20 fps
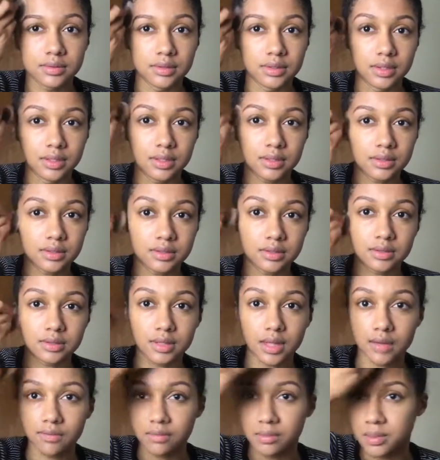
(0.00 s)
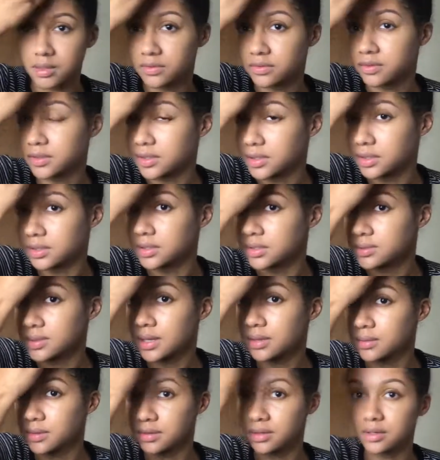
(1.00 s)
Yeah, I have a big forehead. That's
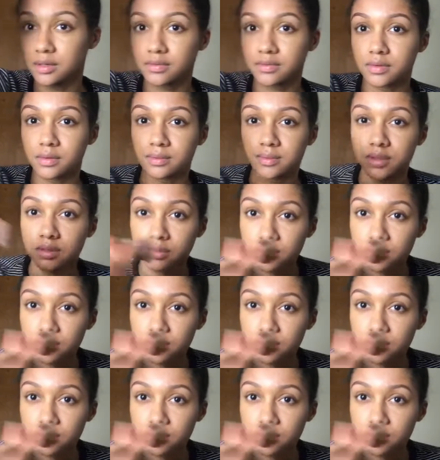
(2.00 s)
probably where you get it from.